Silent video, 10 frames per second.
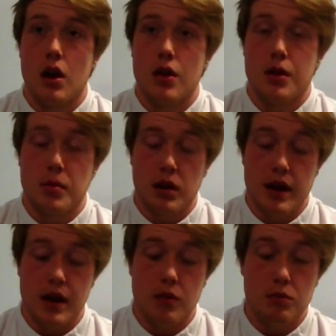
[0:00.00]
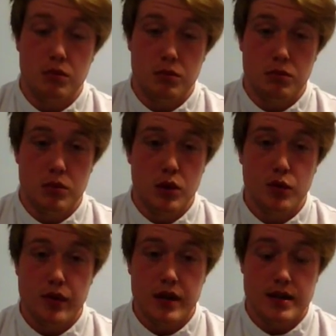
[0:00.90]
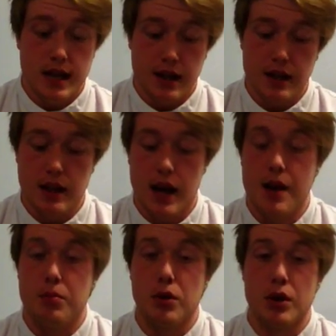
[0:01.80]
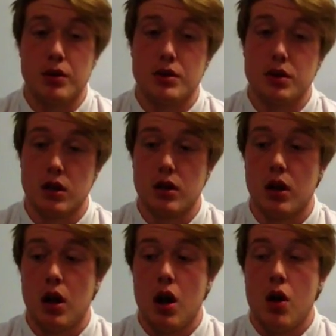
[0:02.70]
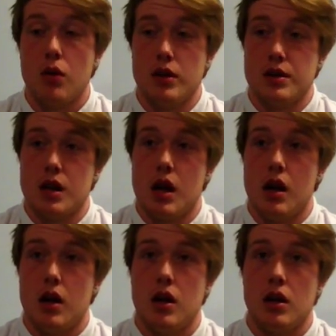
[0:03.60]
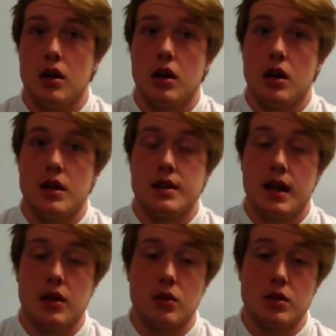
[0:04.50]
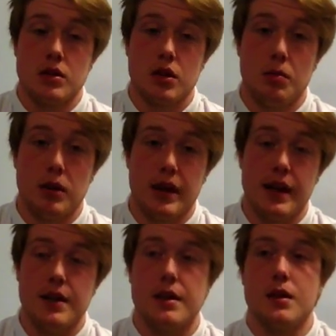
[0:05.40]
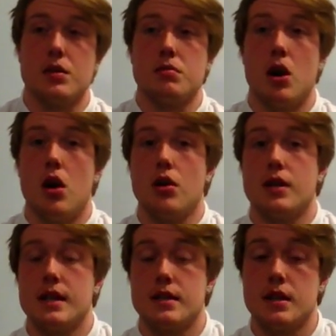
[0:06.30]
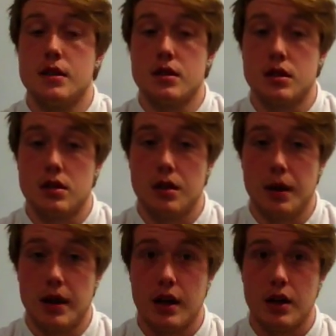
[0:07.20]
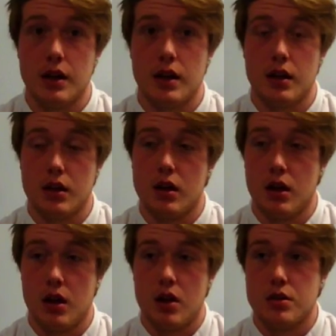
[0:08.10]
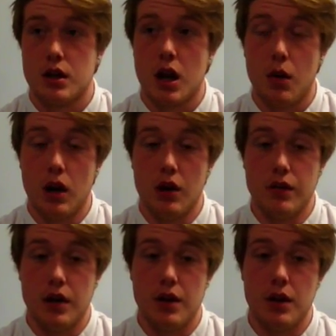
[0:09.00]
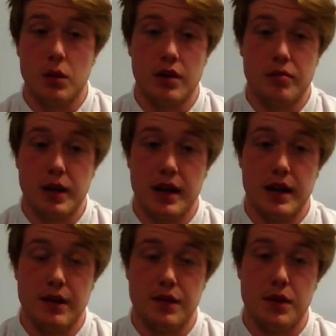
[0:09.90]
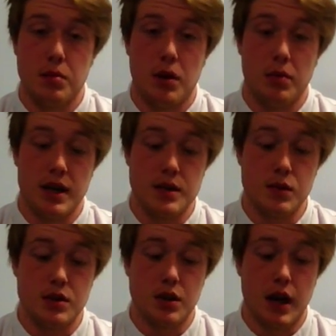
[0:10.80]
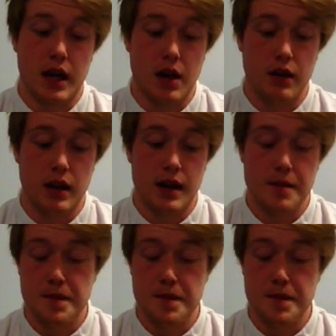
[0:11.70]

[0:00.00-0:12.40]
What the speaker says: the player moved with the attacking line, but the result was that the tackle was completed and there was more distance to go over than there would have been if the pop pass was done accurately.